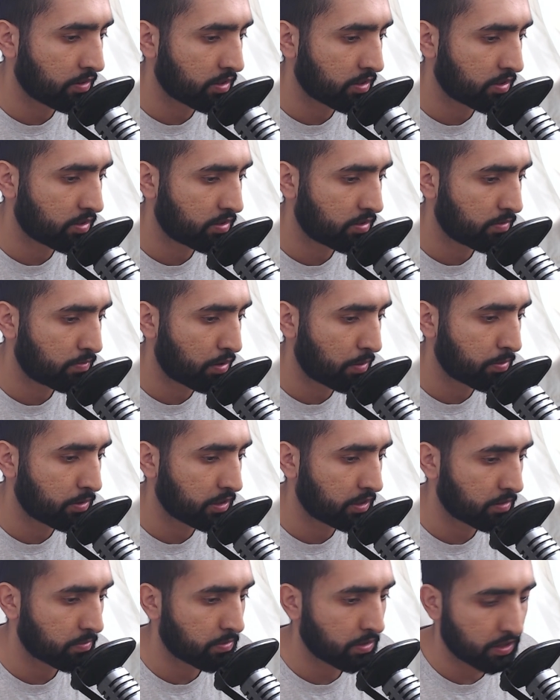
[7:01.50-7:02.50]
this property
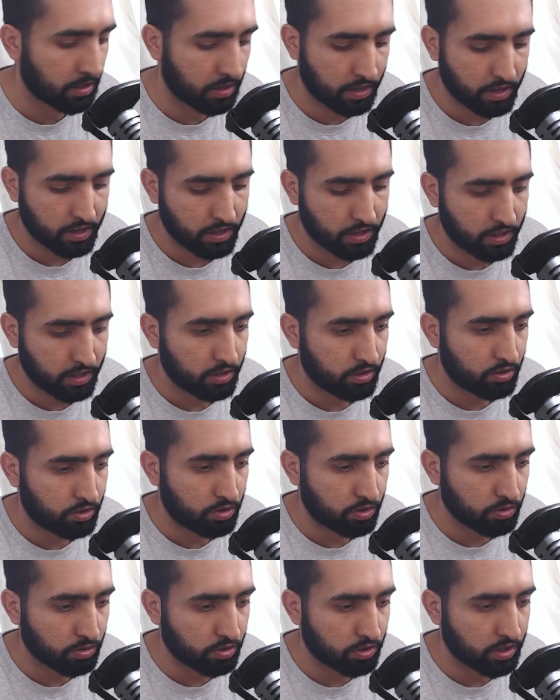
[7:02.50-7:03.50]
can be,
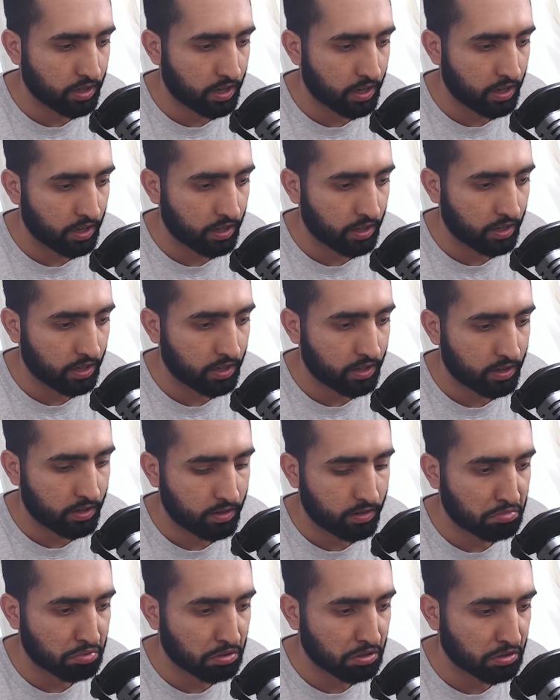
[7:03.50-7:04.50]
to say
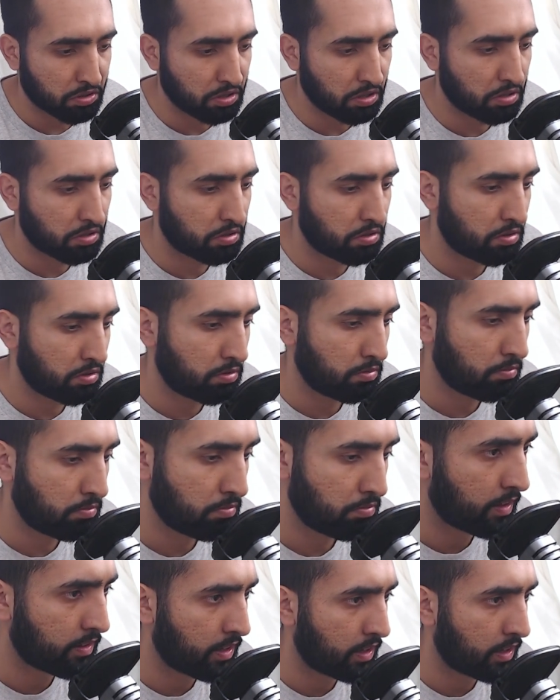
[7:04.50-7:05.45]
0.6.